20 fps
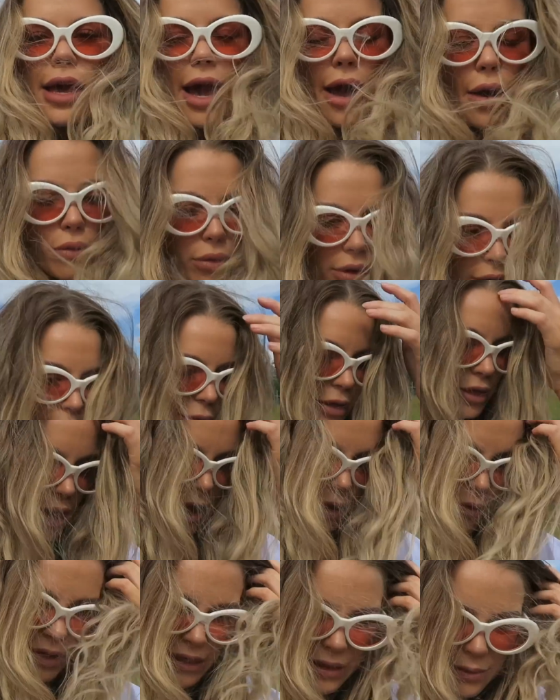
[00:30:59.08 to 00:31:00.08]
yeah, well, I'm,
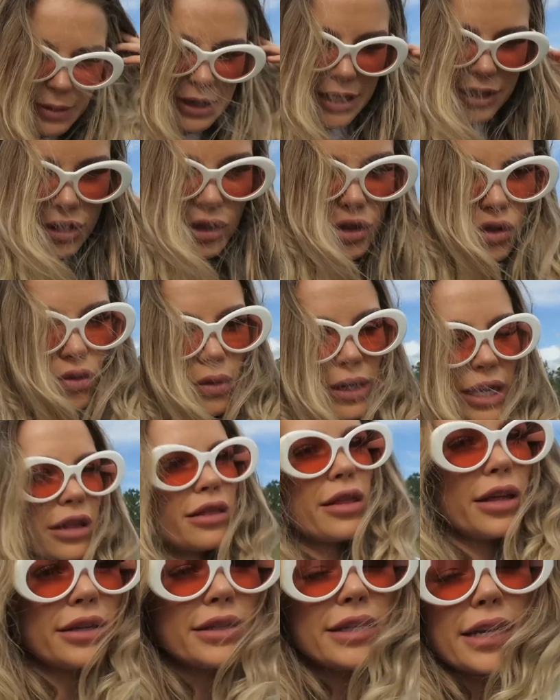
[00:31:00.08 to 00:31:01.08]
I was not meant to do
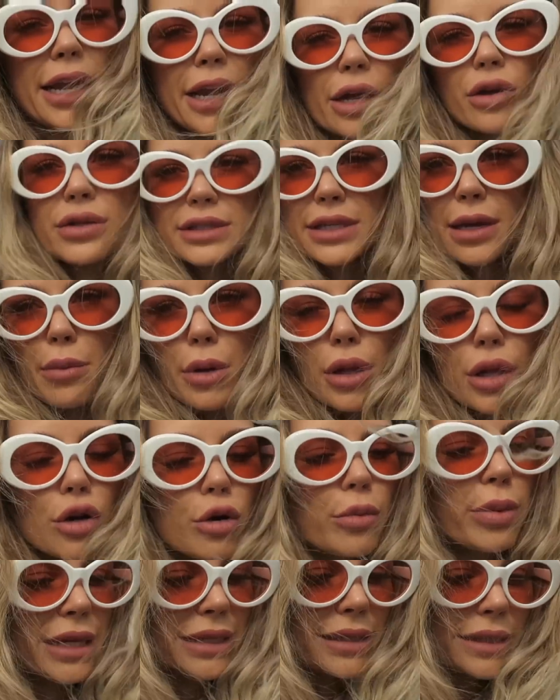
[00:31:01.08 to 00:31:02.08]
anything today because I'm a
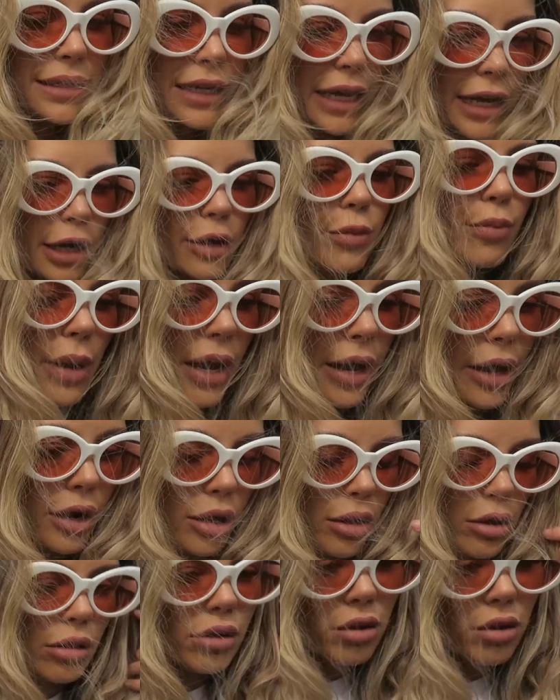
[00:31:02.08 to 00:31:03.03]
little bit sick, but